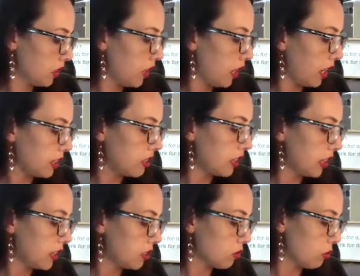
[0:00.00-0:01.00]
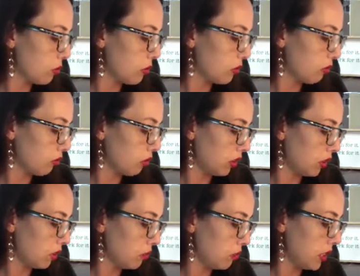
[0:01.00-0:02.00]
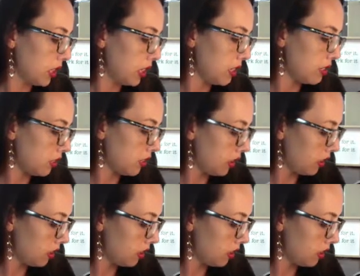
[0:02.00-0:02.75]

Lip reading: I do like these remove really pretty easily.